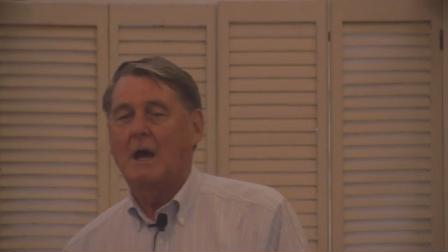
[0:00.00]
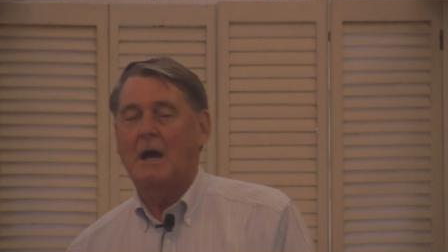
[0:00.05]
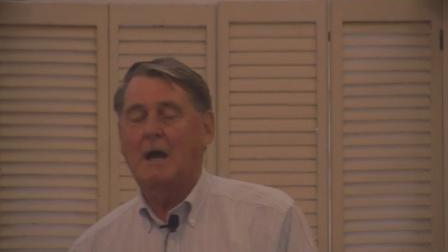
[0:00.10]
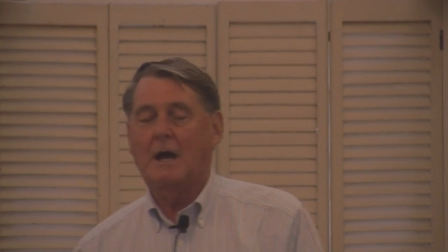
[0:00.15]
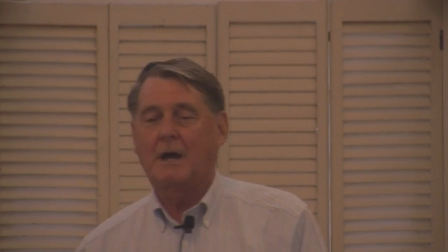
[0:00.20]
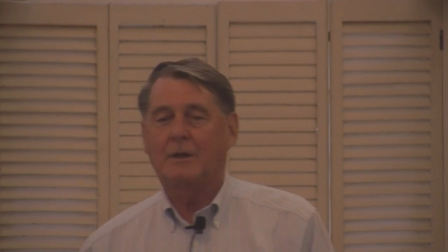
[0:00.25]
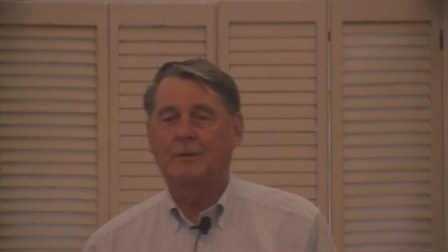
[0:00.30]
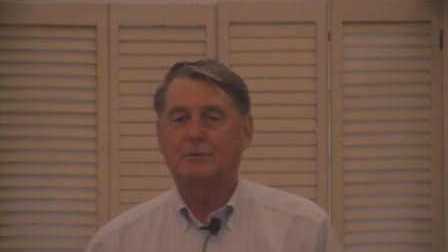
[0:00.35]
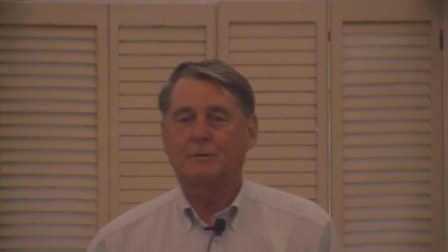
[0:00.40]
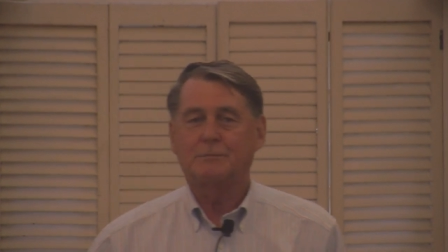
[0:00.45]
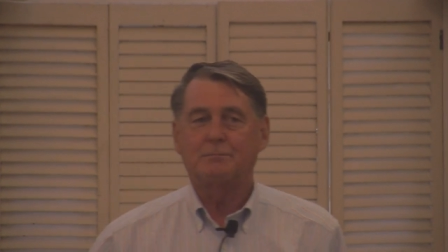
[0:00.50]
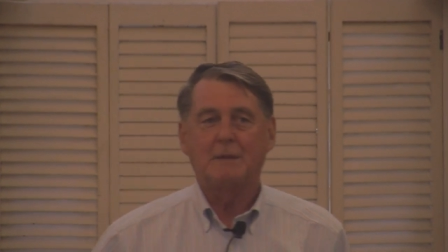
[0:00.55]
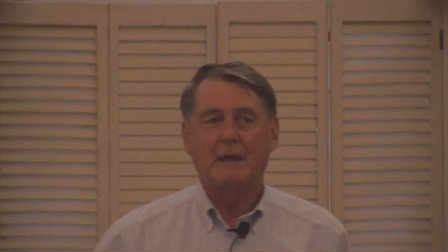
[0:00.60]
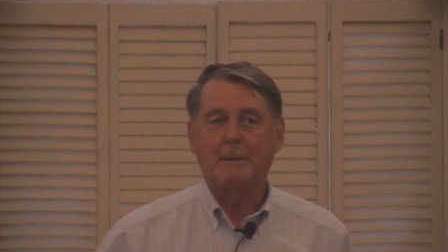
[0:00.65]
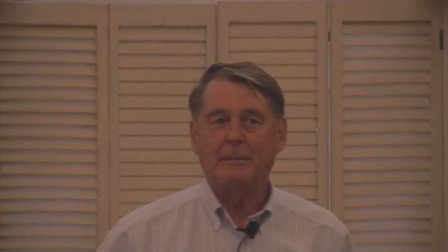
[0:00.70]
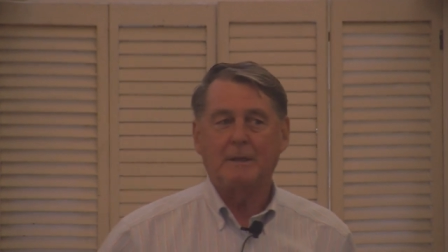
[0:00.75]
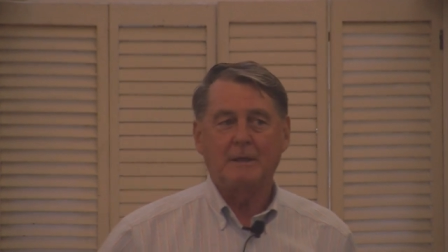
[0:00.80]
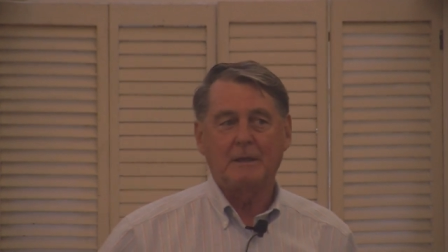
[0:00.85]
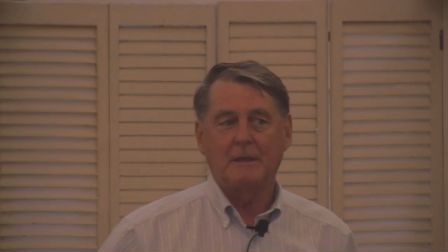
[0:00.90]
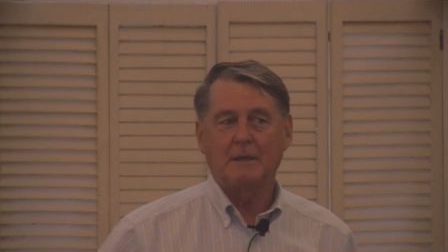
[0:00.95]
Uh, there was
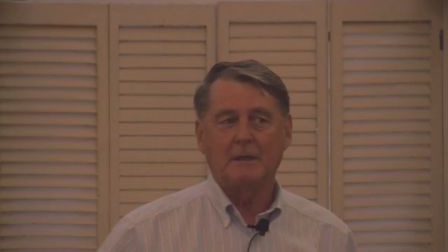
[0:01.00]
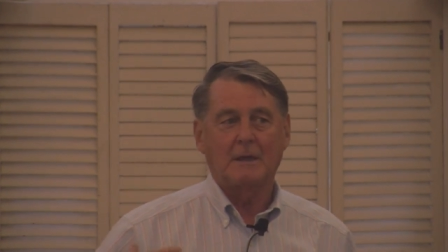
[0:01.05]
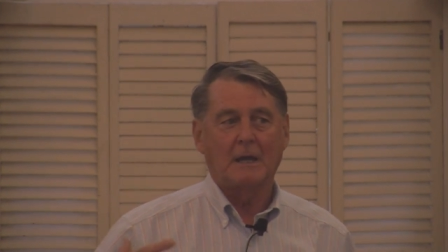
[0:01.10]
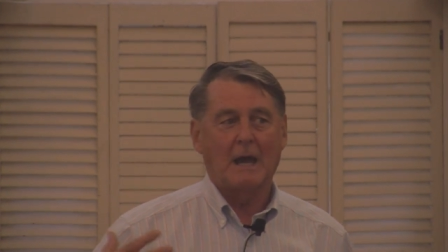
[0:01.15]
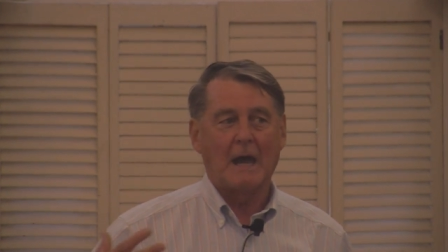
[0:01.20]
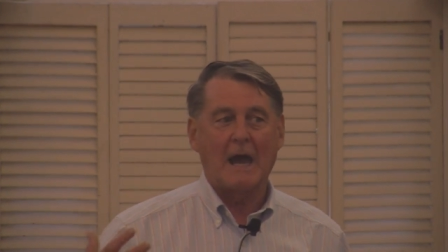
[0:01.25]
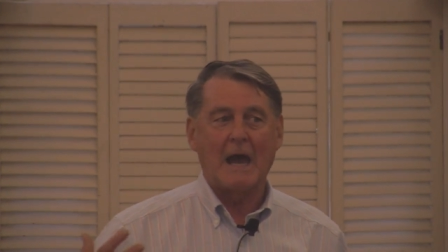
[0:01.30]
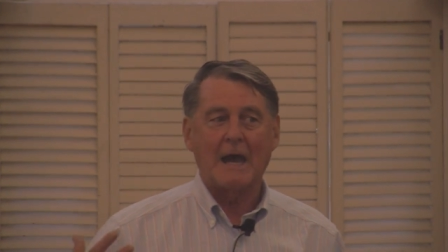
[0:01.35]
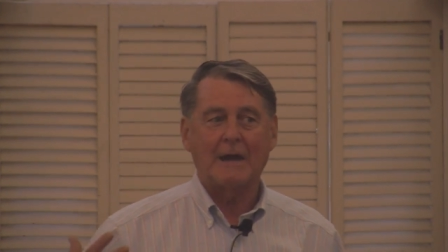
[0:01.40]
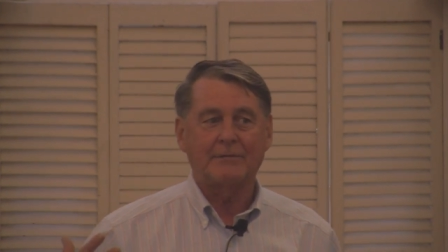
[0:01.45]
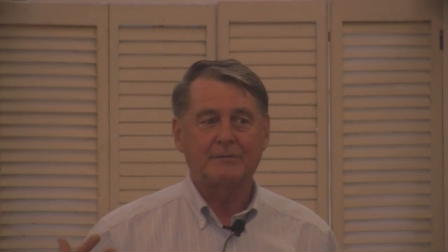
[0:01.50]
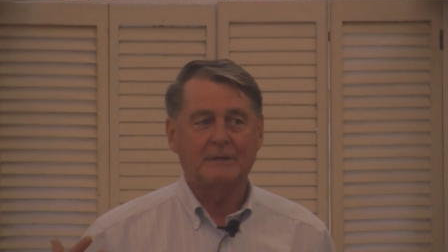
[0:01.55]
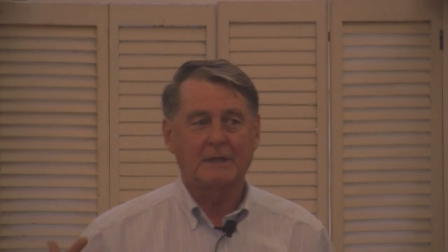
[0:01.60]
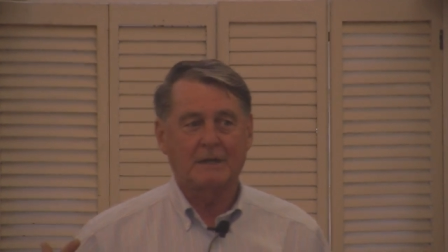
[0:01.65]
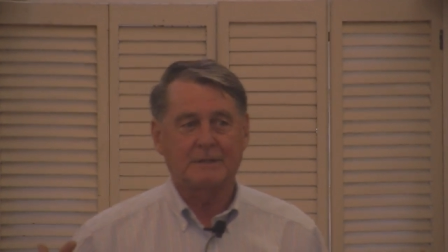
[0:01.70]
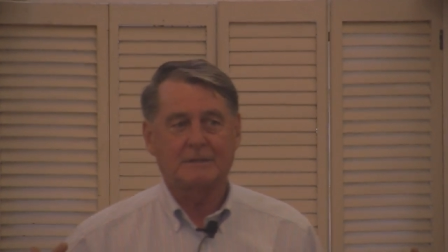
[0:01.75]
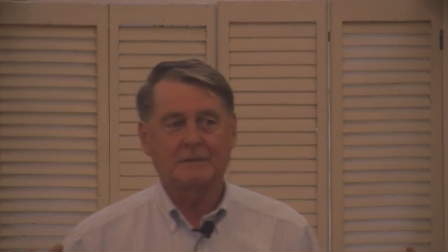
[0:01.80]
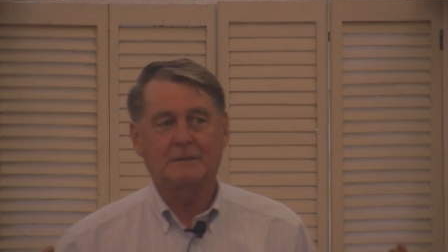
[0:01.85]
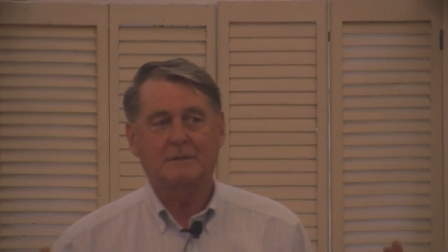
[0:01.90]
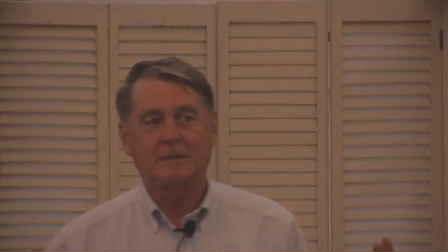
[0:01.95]
maybe a half
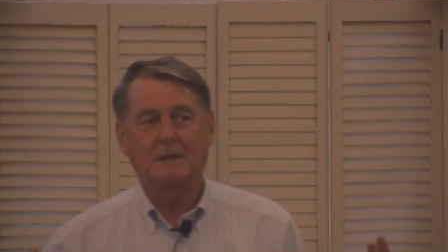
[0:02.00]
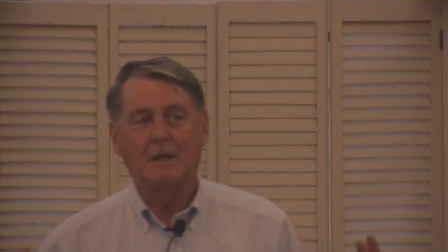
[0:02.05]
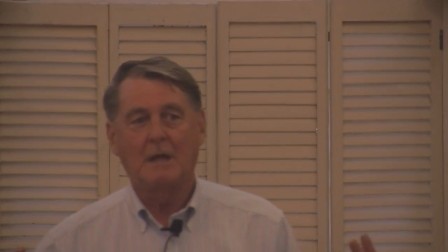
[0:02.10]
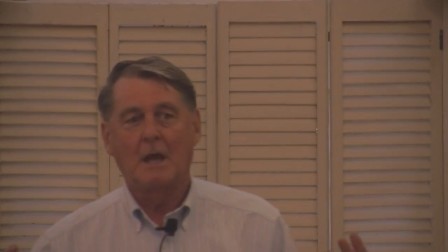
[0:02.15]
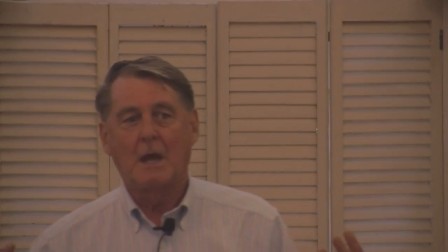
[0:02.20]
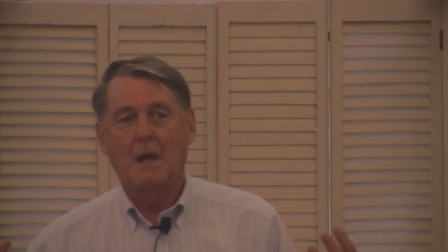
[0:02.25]
dozen